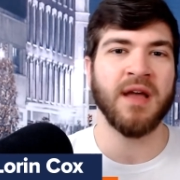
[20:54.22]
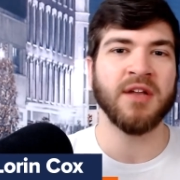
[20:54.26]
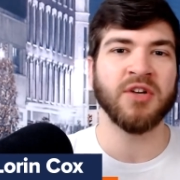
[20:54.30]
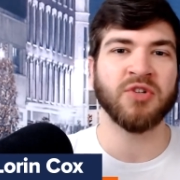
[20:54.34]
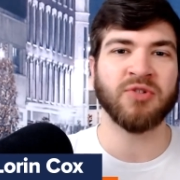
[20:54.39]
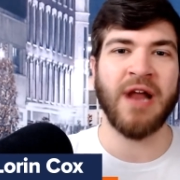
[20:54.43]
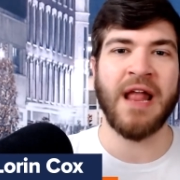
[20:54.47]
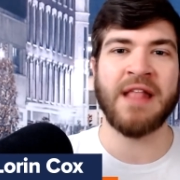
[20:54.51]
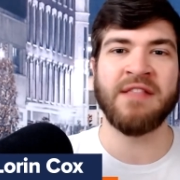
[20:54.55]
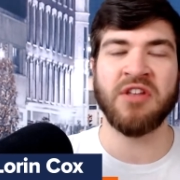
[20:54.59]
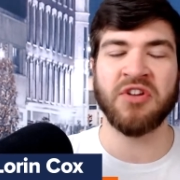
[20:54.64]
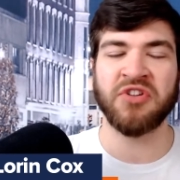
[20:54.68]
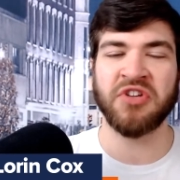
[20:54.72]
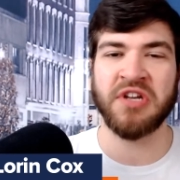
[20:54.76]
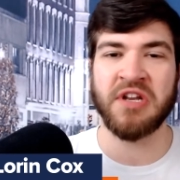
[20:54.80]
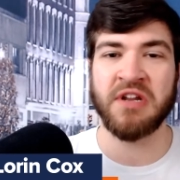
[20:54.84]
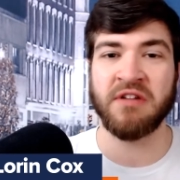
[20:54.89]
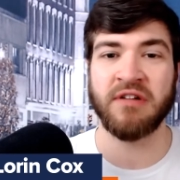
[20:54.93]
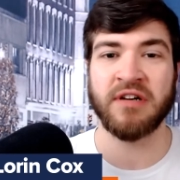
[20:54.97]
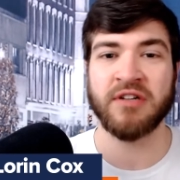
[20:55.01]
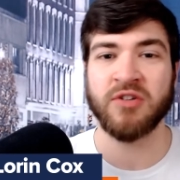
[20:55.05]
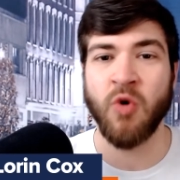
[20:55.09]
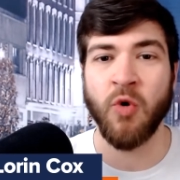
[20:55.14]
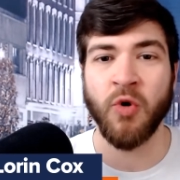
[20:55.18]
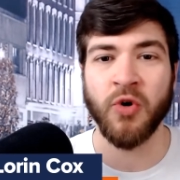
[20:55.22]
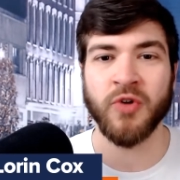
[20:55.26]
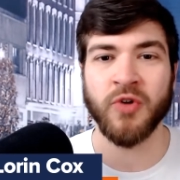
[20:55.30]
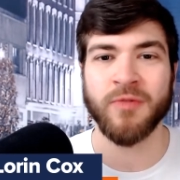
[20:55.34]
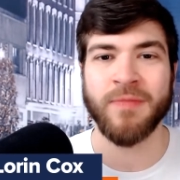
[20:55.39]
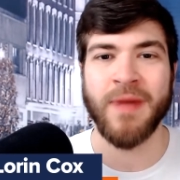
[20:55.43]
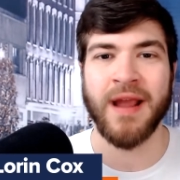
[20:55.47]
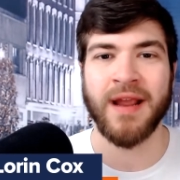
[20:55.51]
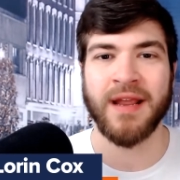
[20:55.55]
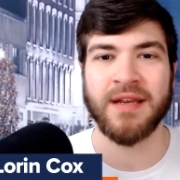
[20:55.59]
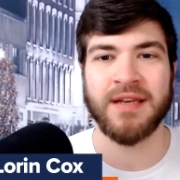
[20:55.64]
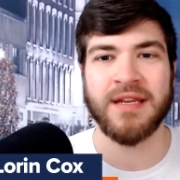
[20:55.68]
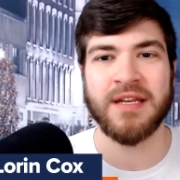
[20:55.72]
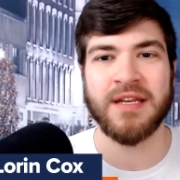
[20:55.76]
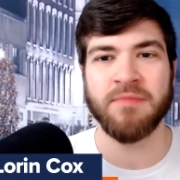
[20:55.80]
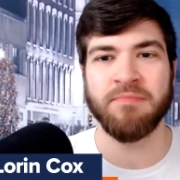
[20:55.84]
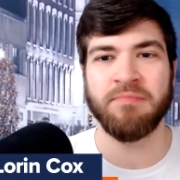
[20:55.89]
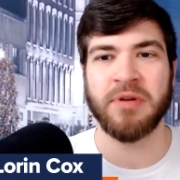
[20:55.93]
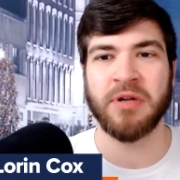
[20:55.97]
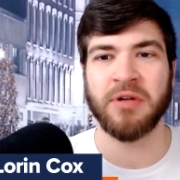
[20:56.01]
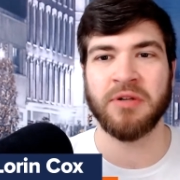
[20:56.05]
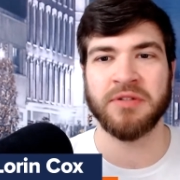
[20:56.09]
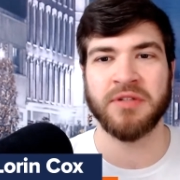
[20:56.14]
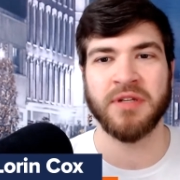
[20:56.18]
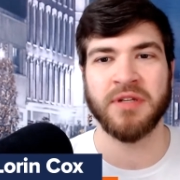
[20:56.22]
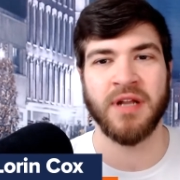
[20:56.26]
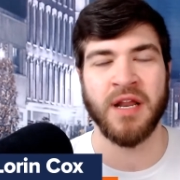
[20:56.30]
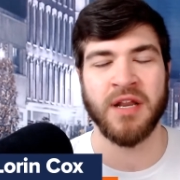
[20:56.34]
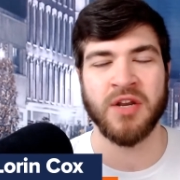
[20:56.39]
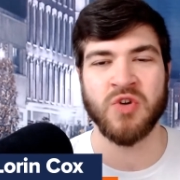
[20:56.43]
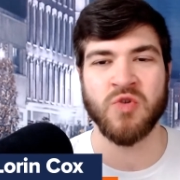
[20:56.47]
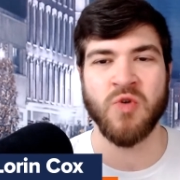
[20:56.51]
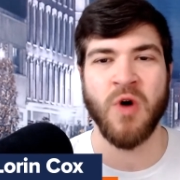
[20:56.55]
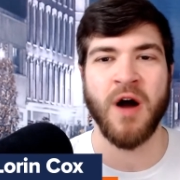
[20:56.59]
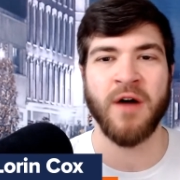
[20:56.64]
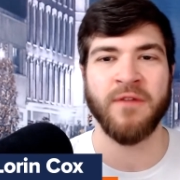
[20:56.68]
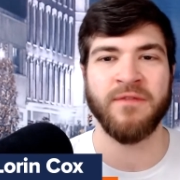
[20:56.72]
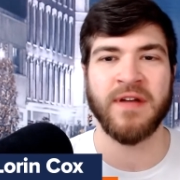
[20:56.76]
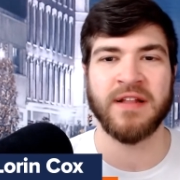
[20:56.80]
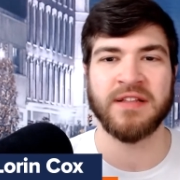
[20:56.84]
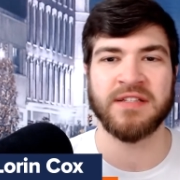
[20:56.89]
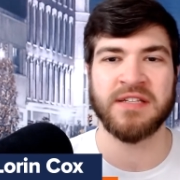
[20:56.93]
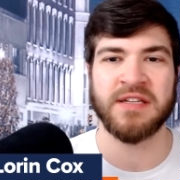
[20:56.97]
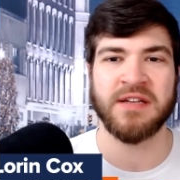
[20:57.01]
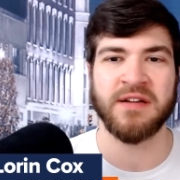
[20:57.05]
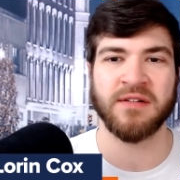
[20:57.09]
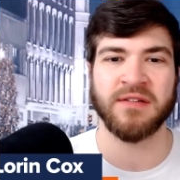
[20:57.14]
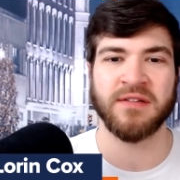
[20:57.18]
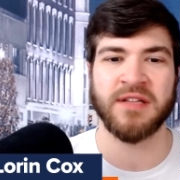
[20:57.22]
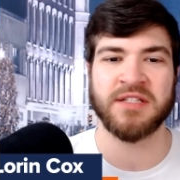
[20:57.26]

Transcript: transition here at quarterback and need to build a, a new offense here.